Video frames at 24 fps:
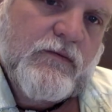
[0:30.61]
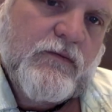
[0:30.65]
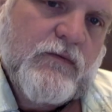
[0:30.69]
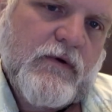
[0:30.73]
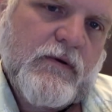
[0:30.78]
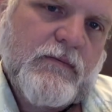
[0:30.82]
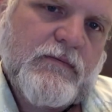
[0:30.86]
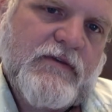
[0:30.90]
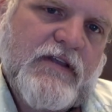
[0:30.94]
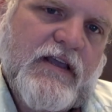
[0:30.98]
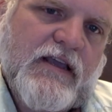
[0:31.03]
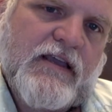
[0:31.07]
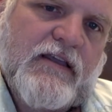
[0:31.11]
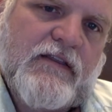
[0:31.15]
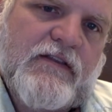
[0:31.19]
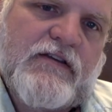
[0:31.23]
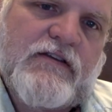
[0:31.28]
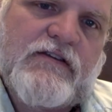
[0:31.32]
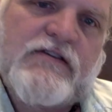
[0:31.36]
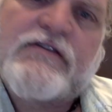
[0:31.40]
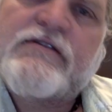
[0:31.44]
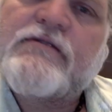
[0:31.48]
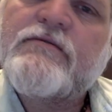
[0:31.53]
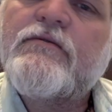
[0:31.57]
I'm taking
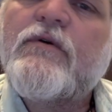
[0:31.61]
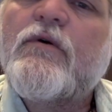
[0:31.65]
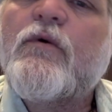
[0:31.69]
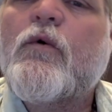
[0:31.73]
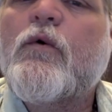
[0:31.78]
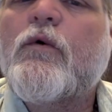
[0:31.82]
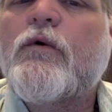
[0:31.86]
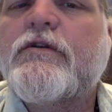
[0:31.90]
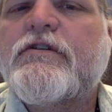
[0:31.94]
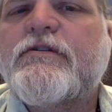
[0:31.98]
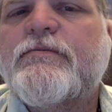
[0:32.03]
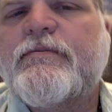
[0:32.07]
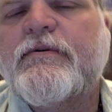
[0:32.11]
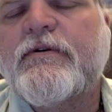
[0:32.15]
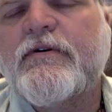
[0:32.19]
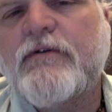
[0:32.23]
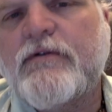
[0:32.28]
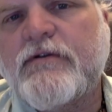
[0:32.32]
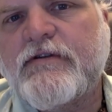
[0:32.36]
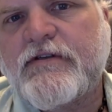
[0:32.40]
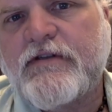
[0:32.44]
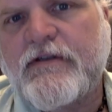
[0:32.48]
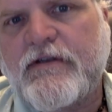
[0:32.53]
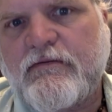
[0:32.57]
these horse
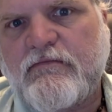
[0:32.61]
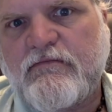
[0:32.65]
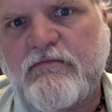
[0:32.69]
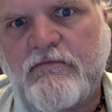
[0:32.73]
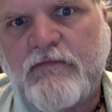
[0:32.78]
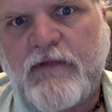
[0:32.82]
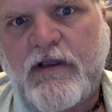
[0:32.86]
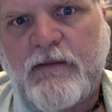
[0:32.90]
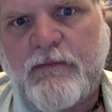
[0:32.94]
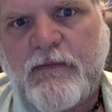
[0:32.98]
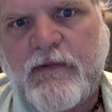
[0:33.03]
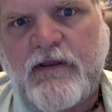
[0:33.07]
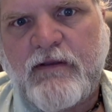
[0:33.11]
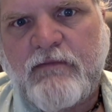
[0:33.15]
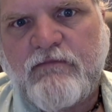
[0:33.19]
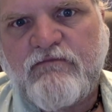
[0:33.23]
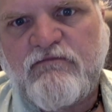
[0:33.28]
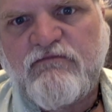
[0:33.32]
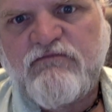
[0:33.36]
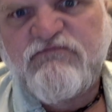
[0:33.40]
pills that make me